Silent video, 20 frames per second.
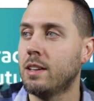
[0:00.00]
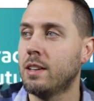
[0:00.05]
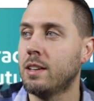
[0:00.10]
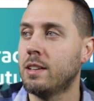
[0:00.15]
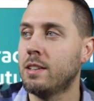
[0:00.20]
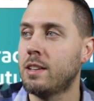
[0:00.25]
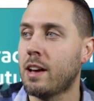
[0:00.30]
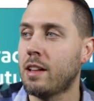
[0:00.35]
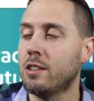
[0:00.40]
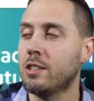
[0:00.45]

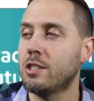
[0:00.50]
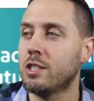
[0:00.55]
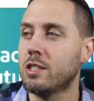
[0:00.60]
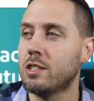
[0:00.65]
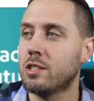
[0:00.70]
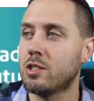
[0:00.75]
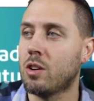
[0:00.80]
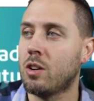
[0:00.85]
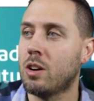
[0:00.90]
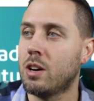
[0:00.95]

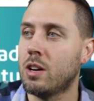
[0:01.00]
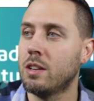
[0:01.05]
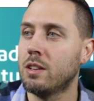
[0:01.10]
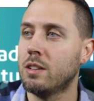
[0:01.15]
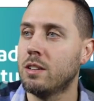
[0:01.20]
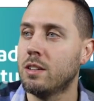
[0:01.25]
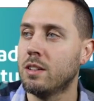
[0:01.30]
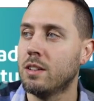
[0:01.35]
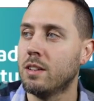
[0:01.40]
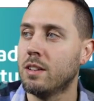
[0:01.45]
intelligence
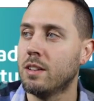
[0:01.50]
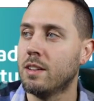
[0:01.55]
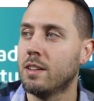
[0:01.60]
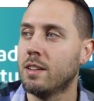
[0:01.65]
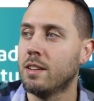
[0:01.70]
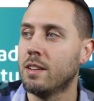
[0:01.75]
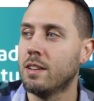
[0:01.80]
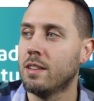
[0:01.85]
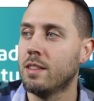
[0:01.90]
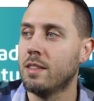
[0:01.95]
on
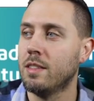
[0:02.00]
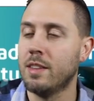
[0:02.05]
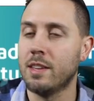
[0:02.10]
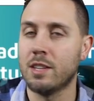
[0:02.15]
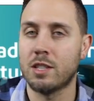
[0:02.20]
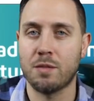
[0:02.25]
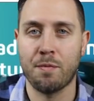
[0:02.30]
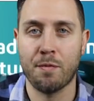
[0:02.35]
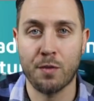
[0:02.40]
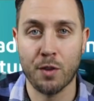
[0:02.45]

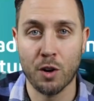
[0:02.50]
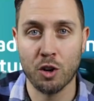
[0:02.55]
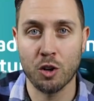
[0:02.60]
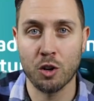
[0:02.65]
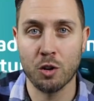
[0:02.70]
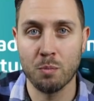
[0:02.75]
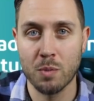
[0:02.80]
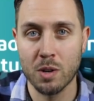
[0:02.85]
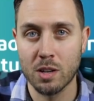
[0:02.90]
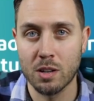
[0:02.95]
this
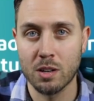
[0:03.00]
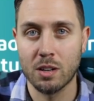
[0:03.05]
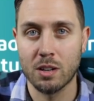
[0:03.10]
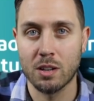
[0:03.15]
firm